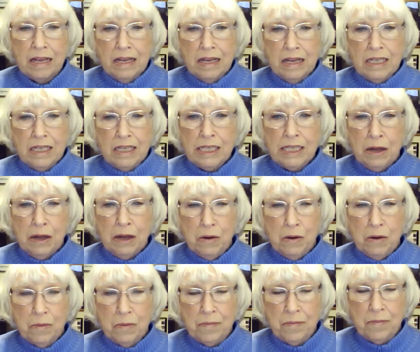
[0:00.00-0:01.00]

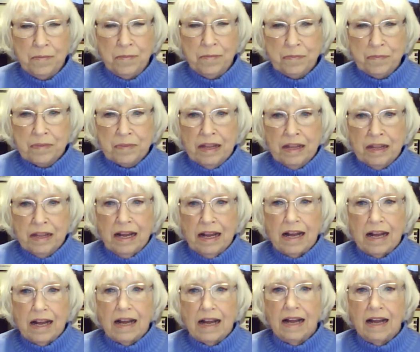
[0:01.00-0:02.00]
So
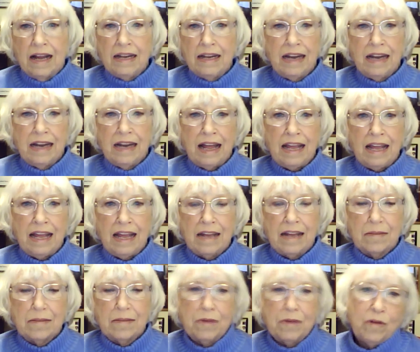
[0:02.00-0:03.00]

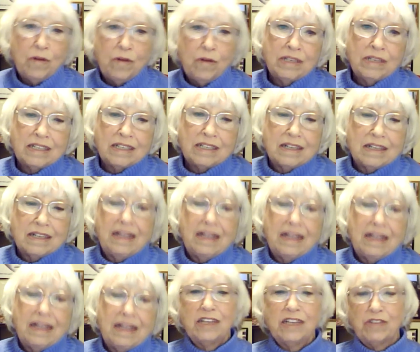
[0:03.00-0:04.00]
unlike most
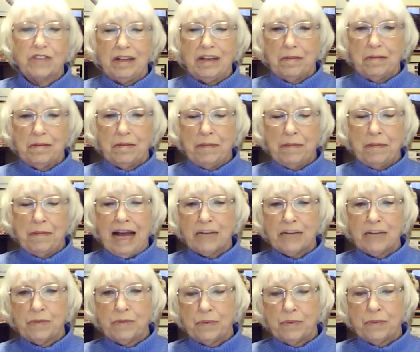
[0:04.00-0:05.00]

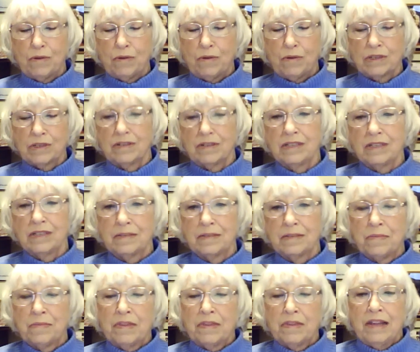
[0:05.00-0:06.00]
industry-backed proposals,
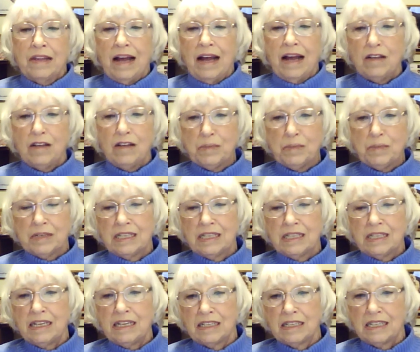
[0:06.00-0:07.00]
House Bill
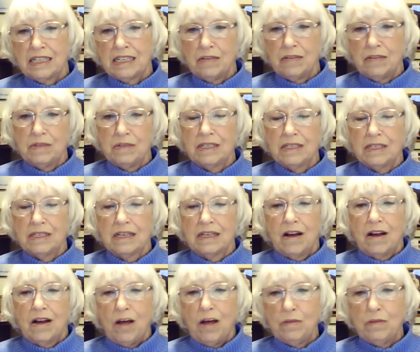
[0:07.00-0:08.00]
6, it was
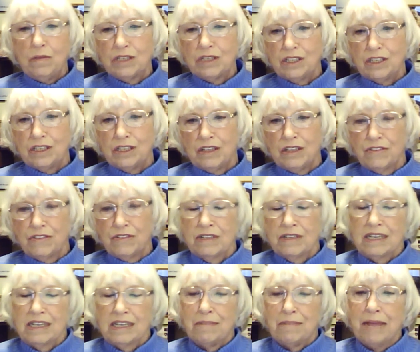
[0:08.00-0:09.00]
almost
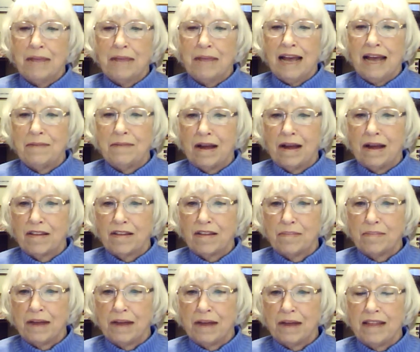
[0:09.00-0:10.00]
universally badmouthed
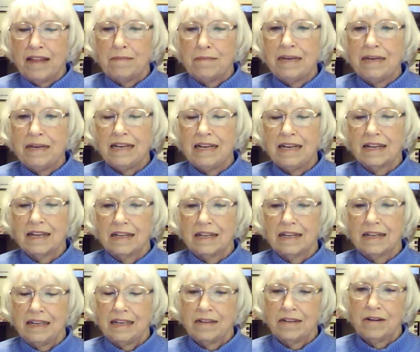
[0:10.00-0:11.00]
by the media
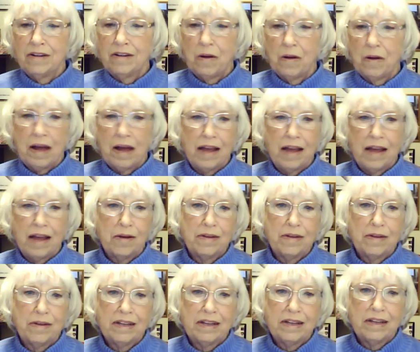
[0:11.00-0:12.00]
here in Ohio.
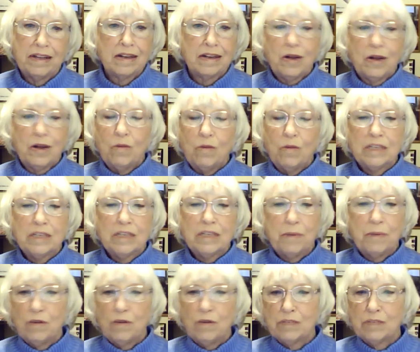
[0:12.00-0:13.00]
It was
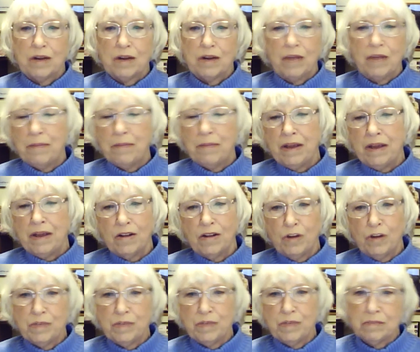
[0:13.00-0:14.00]
opposed by ratepayer
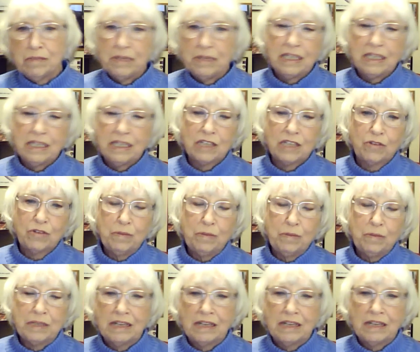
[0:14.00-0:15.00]
groups and business
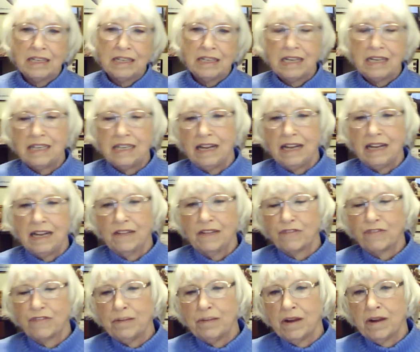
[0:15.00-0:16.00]
groups, and as I said, the
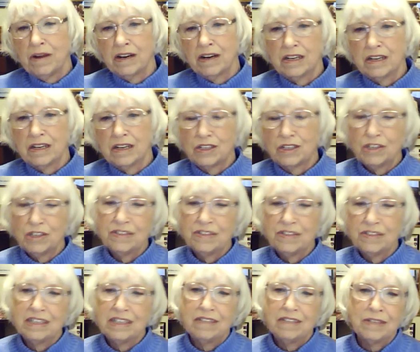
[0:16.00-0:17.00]
free market
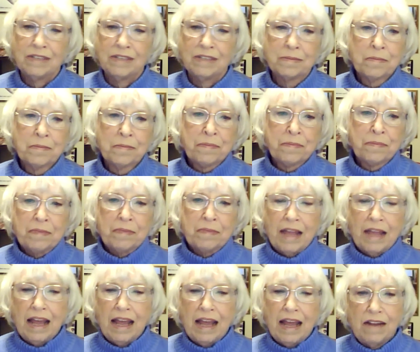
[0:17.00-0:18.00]
conservatives
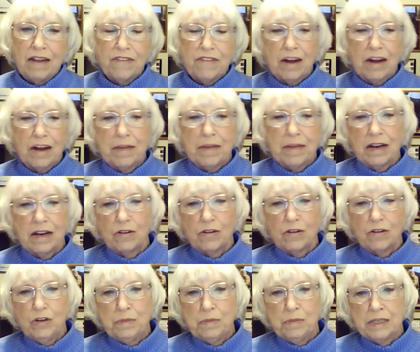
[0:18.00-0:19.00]
and environmental
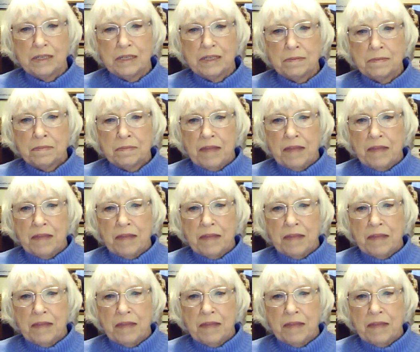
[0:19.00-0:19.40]
groups.